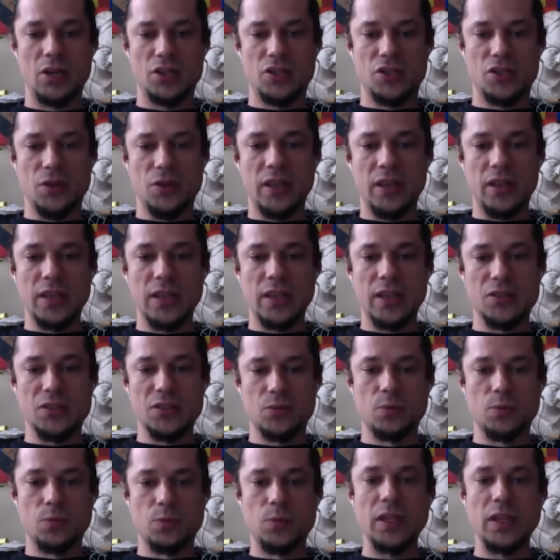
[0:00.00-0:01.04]
So I think that's
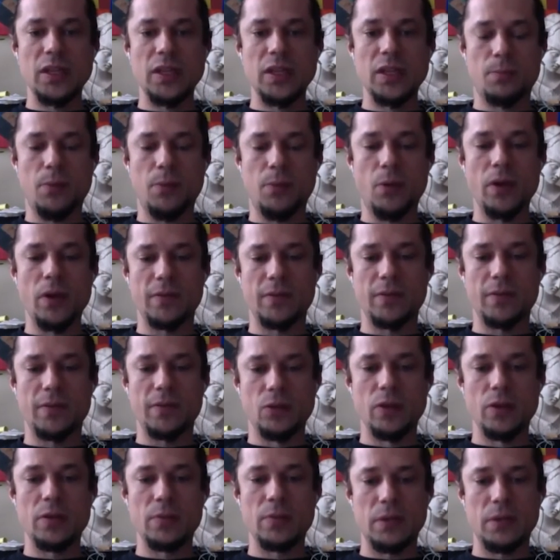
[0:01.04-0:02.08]
really the point of
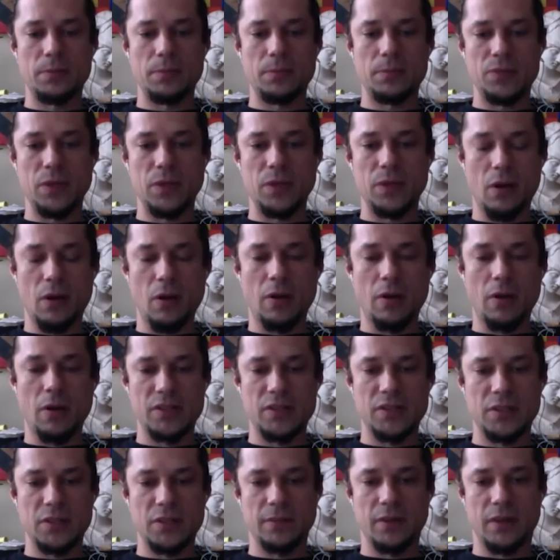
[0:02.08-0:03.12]
agreement between all
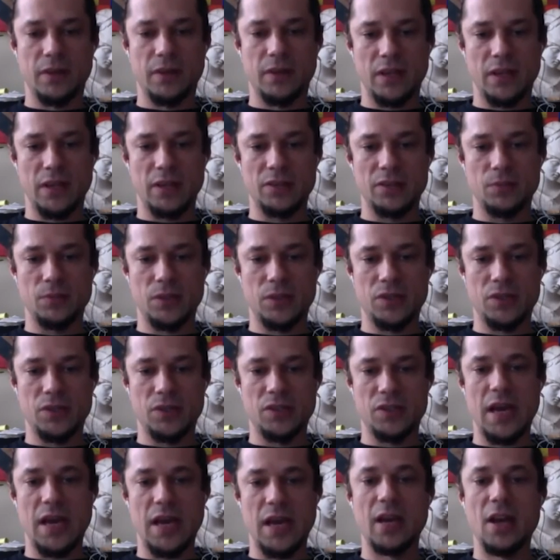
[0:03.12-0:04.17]
these different things, which
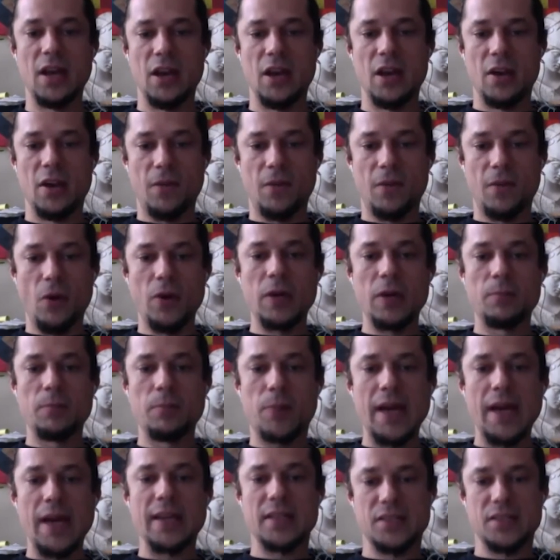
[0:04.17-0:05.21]
is that voting
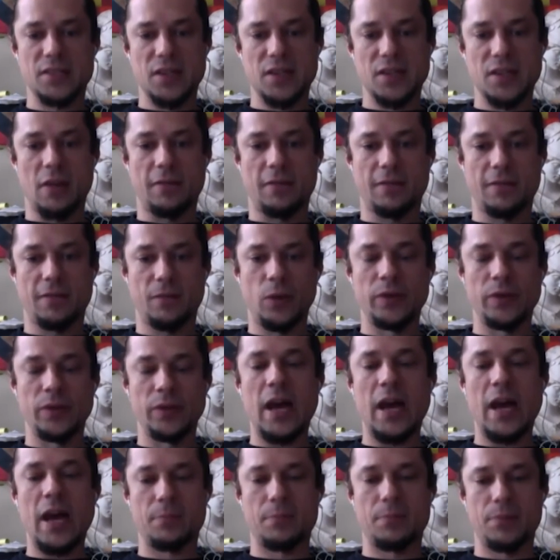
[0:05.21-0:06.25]
by itself will
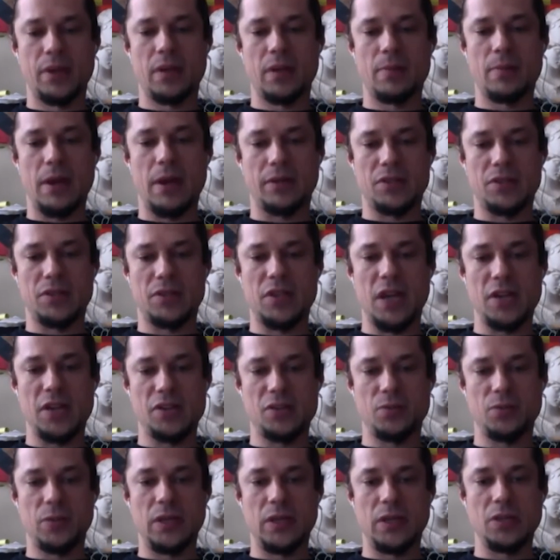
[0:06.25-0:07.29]
not bring about the
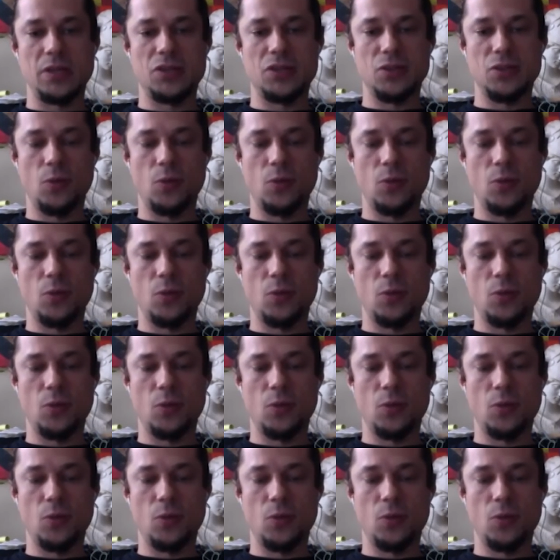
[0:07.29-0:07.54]
changes we need.